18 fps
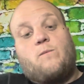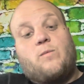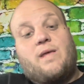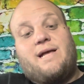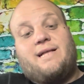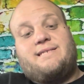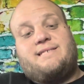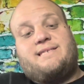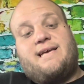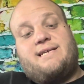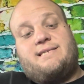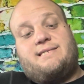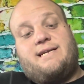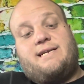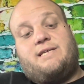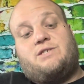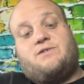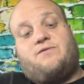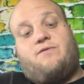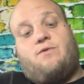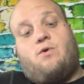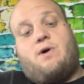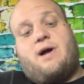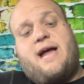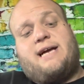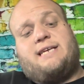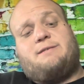it says that it's
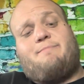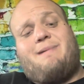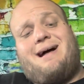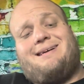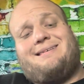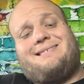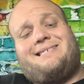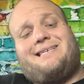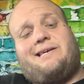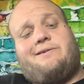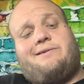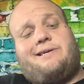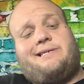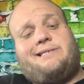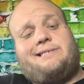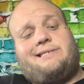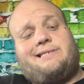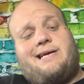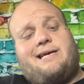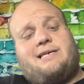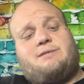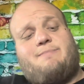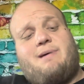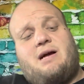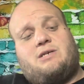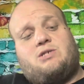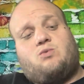for Xbox Series,
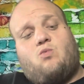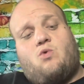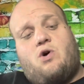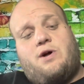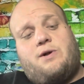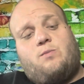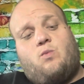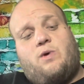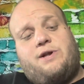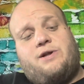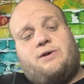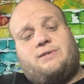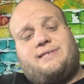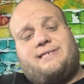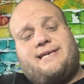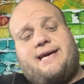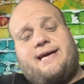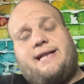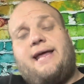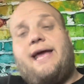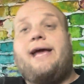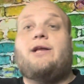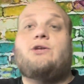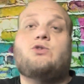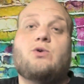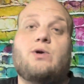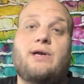Xbox One, Windows 10,
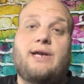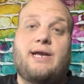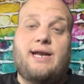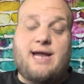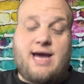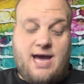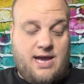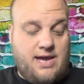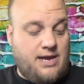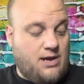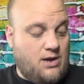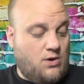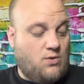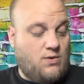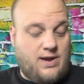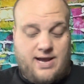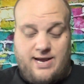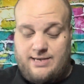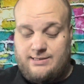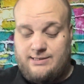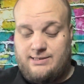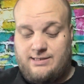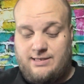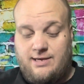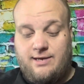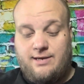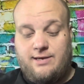Android, and
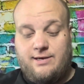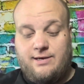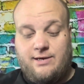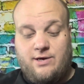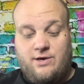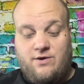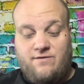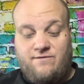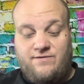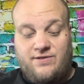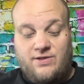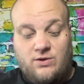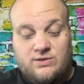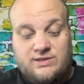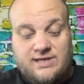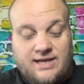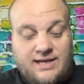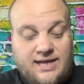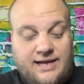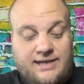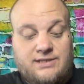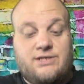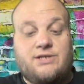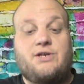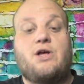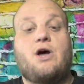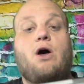iOS. For those that like
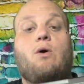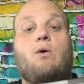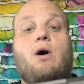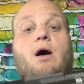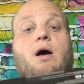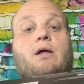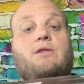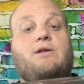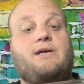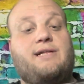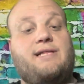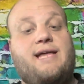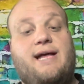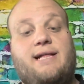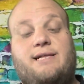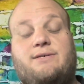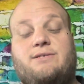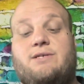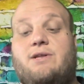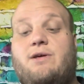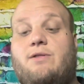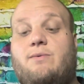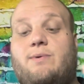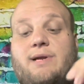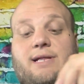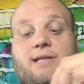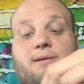to know, oh, look at that. There's another
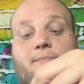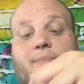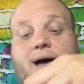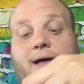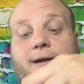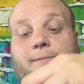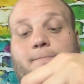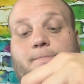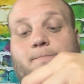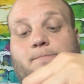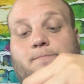one at the bottom.